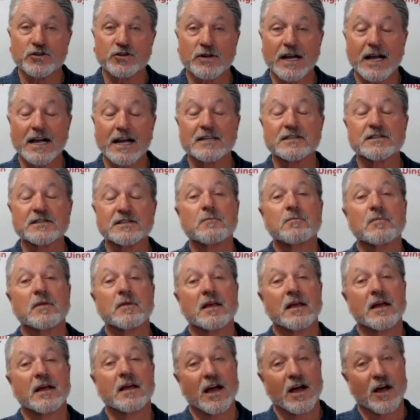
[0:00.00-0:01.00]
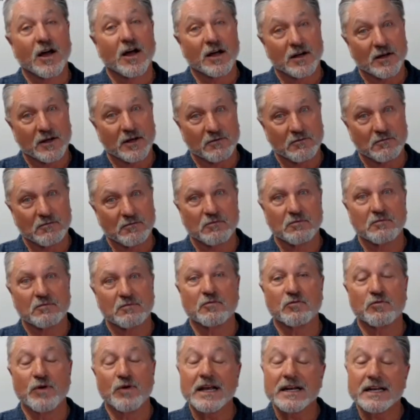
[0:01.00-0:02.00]
So, guys,
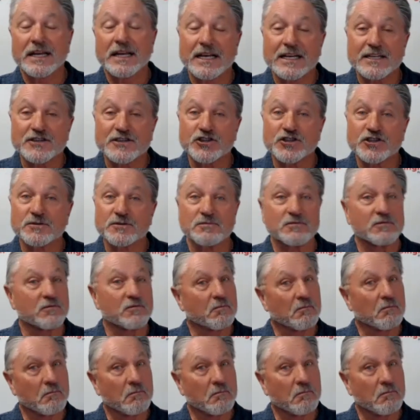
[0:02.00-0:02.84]
rent Hitch,